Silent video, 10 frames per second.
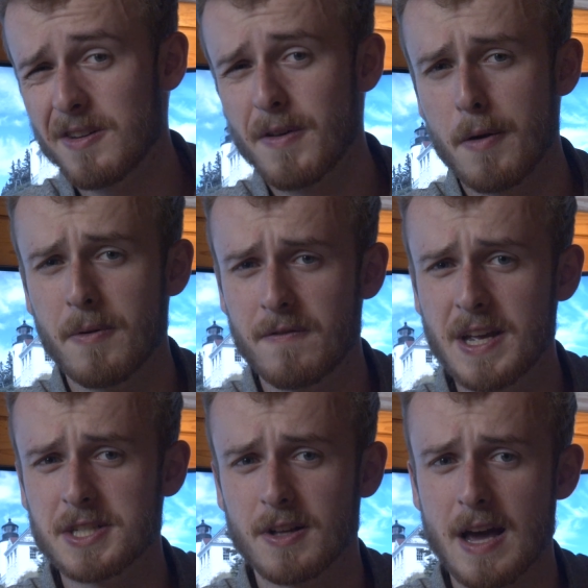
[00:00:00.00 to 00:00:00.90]
develop a
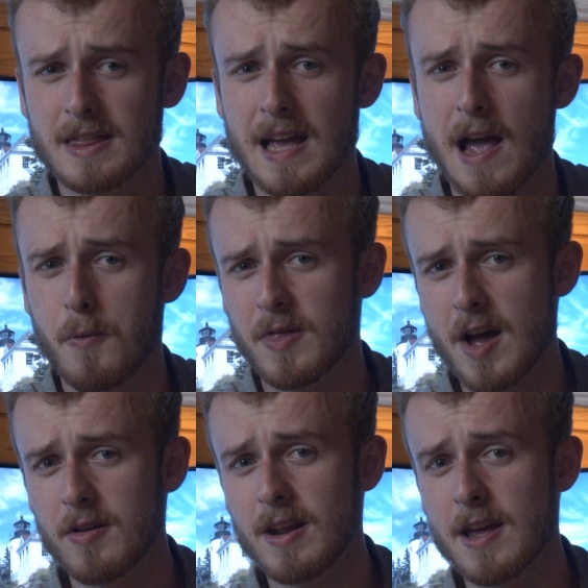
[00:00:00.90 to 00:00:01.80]
feature like that
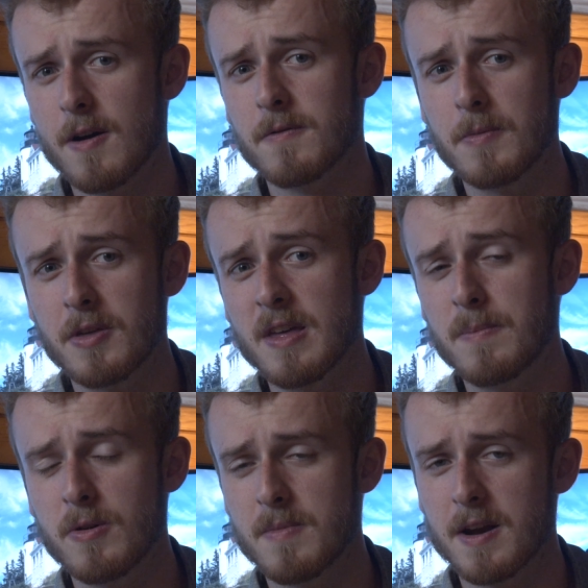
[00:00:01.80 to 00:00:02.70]
without any help from the C
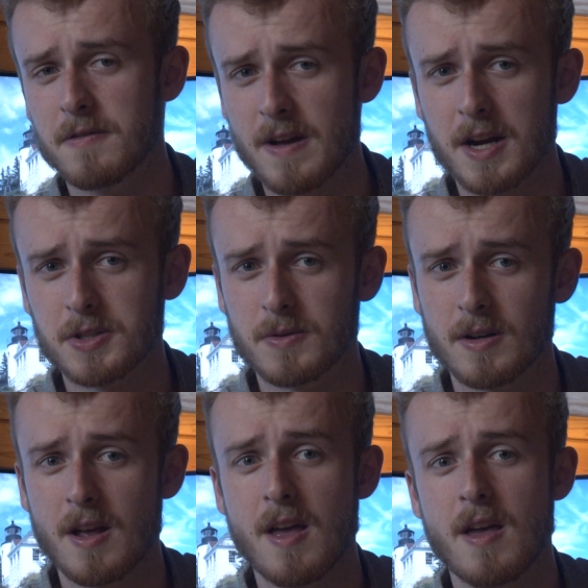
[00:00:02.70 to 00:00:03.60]
P U manufacturer.